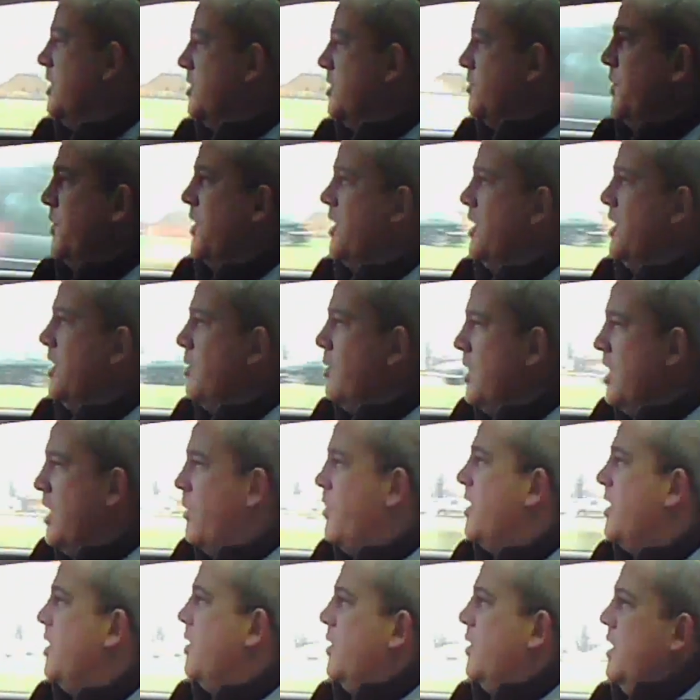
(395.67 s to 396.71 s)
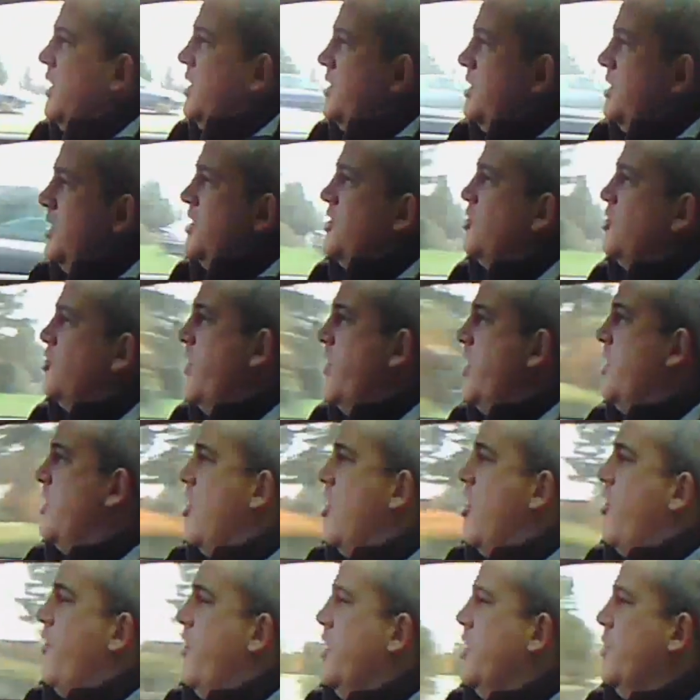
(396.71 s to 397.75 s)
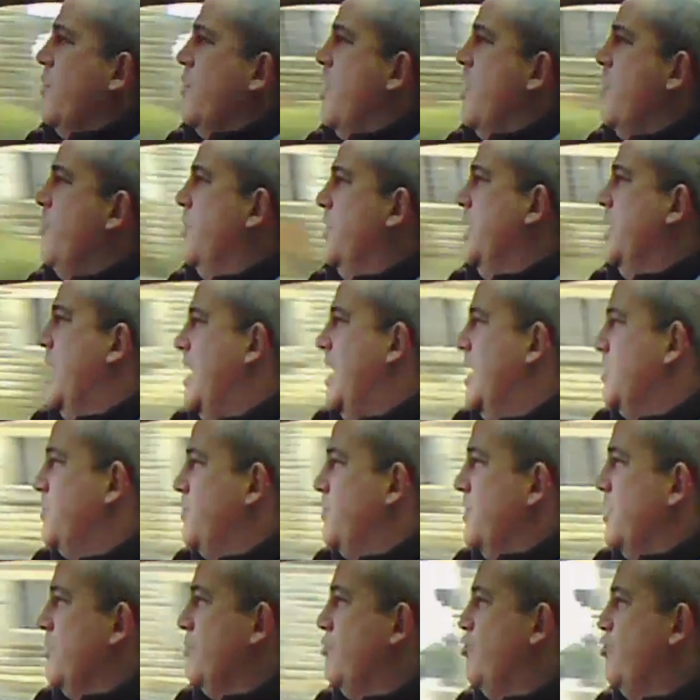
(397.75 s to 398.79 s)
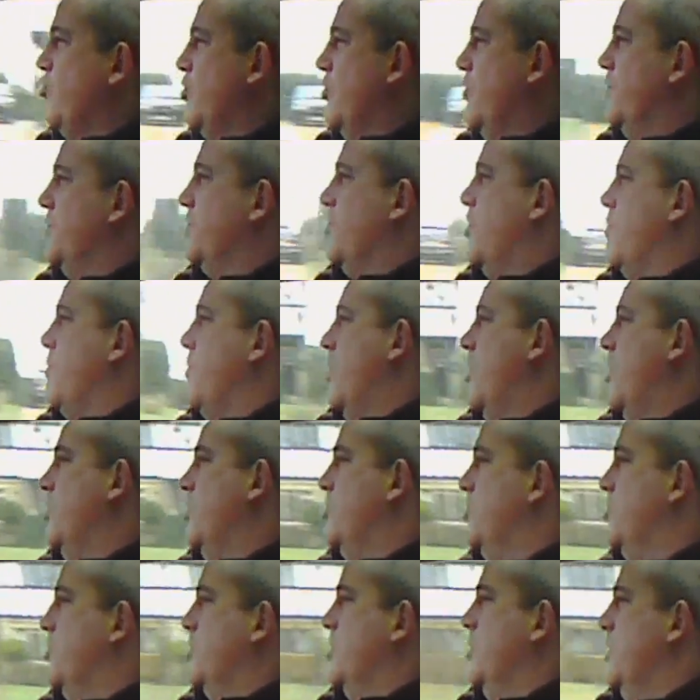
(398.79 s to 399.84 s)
It's a great car anyway, but it has been improved so much.